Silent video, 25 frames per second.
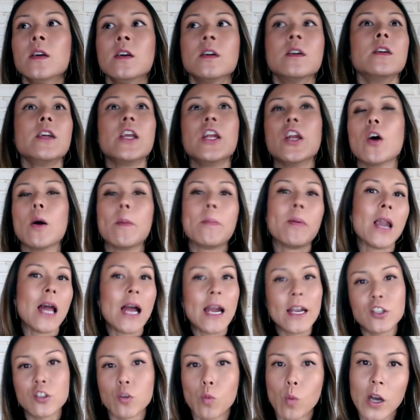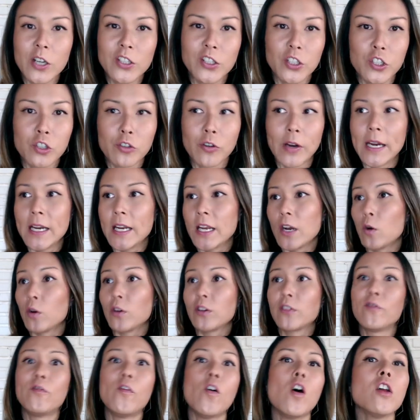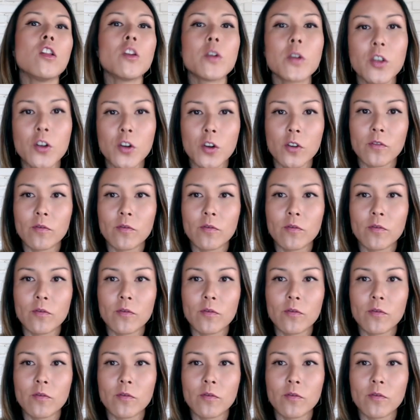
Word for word: you know, applying to watch a training or following your